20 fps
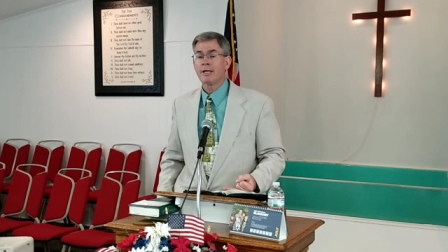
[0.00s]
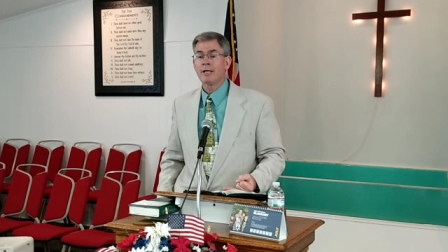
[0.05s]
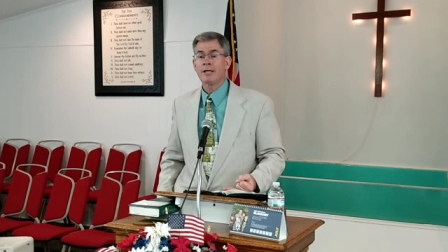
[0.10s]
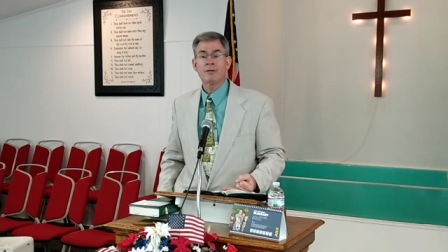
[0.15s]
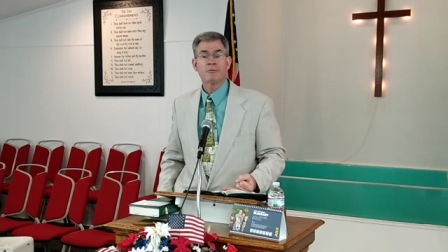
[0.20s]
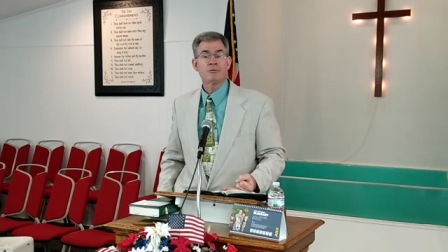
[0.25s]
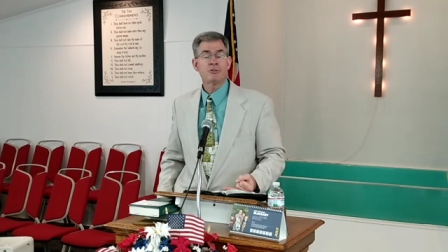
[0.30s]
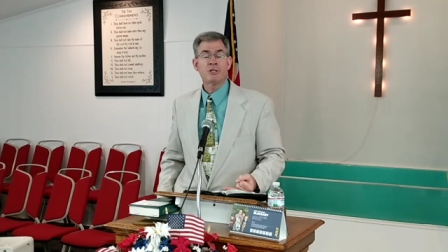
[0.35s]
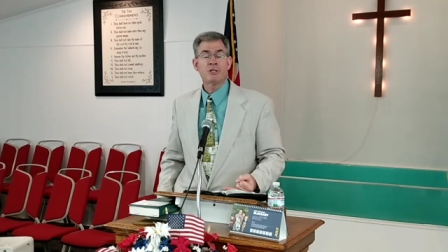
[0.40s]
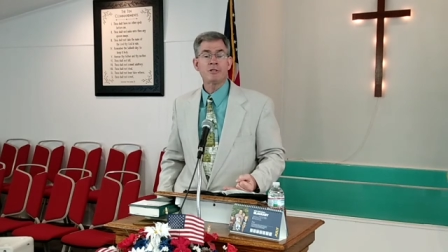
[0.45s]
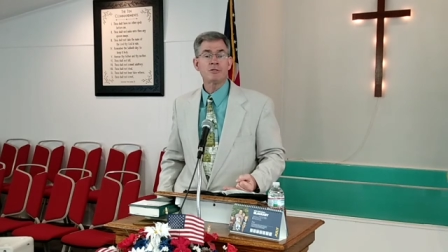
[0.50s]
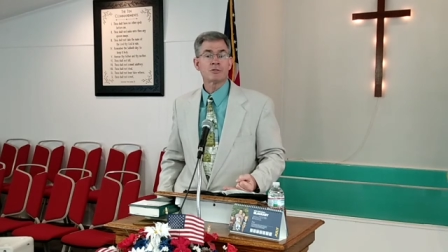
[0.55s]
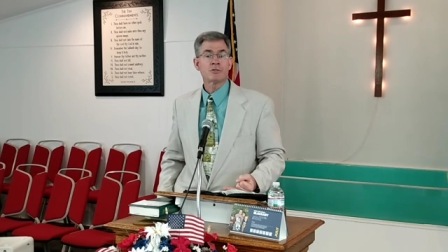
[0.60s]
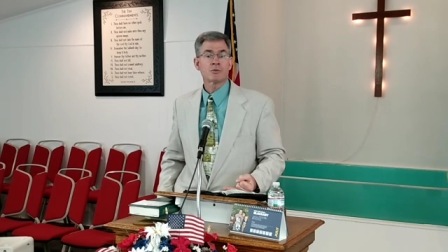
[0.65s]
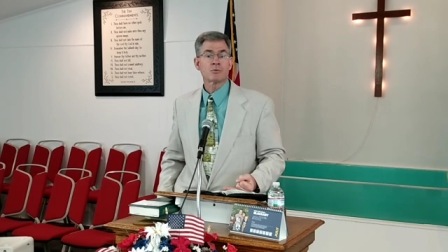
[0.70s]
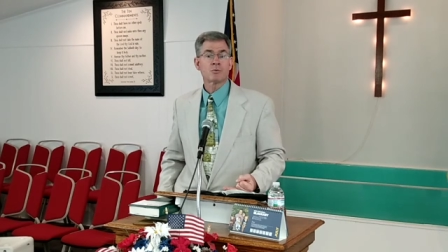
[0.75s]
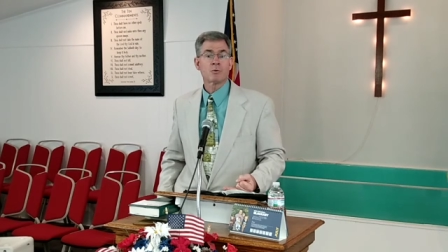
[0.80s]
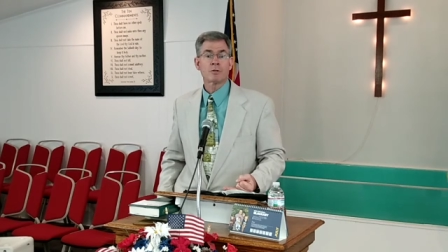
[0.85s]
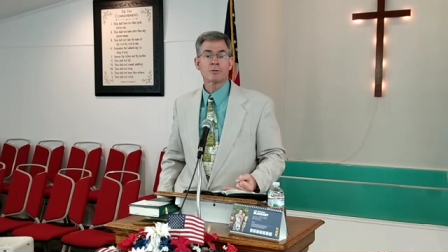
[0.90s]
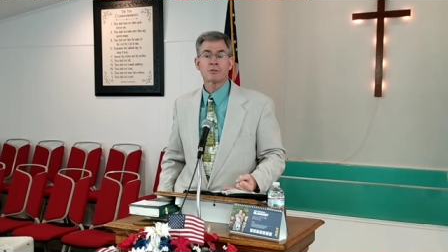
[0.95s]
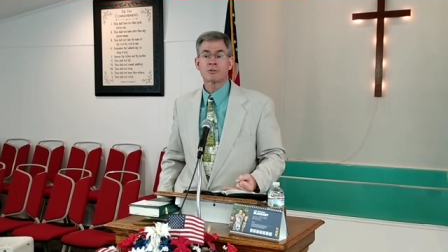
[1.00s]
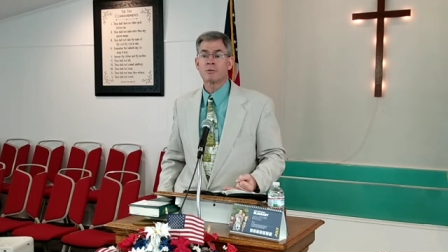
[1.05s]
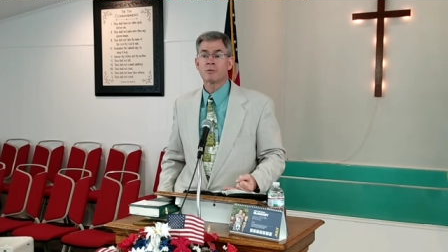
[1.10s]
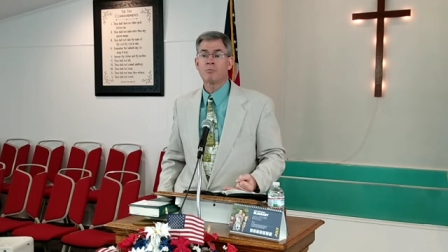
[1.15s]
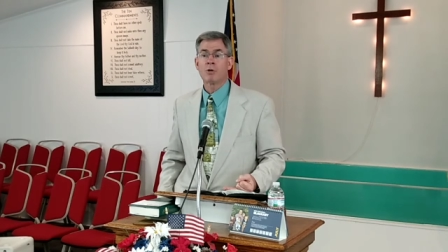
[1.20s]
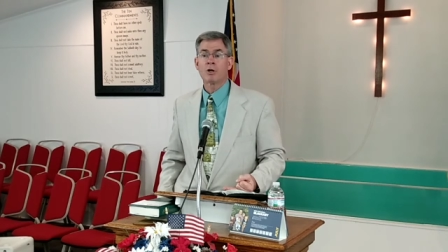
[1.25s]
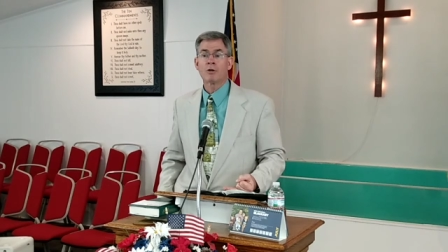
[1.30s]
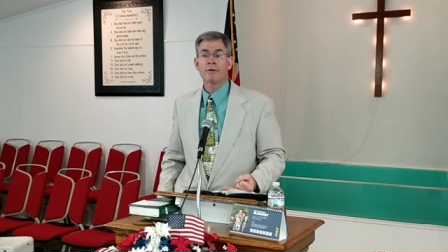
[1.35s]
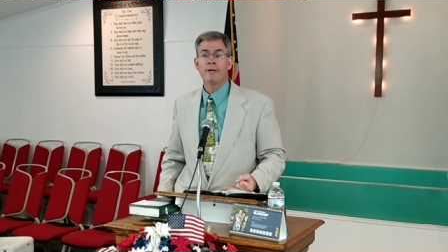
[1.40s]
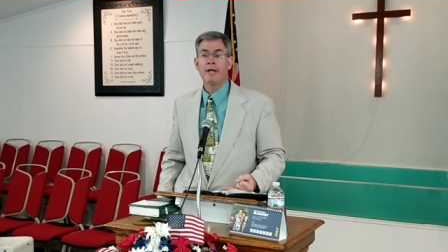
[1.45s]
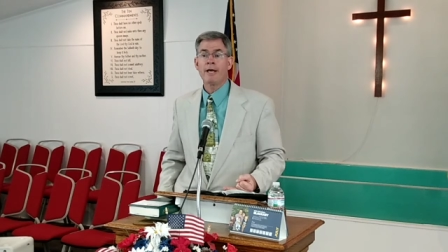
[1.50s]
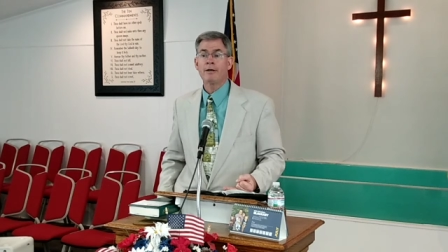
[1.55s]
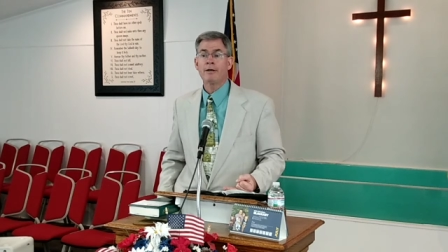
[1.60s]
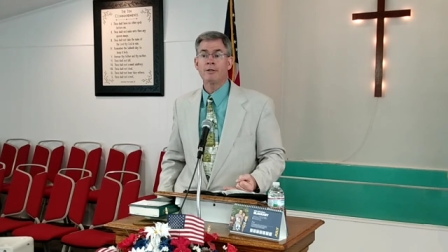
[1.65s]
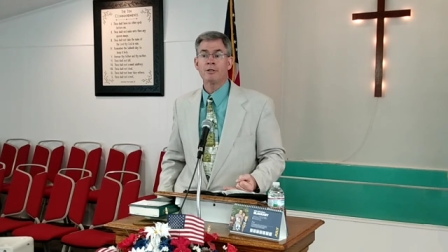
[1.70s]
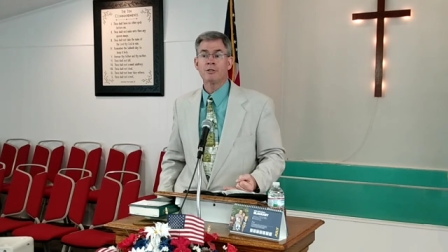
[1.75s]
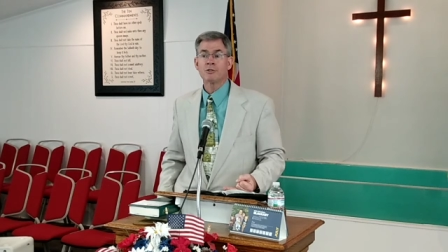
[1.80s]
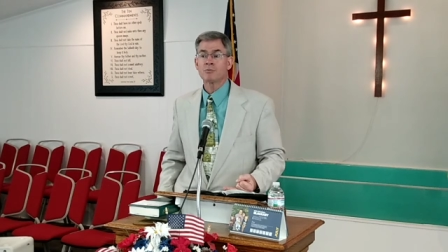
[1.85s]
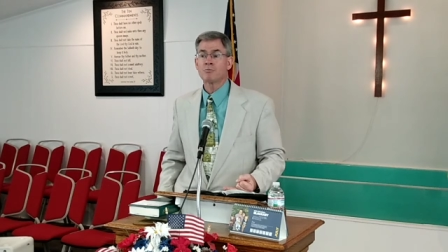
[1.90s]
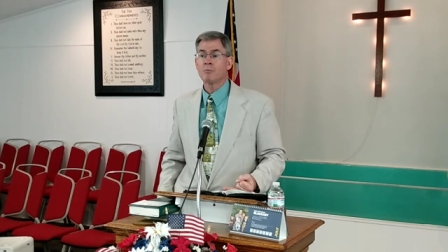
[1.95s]
And if Jesus wants to burn
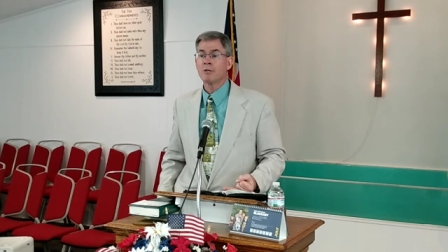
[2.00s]
down his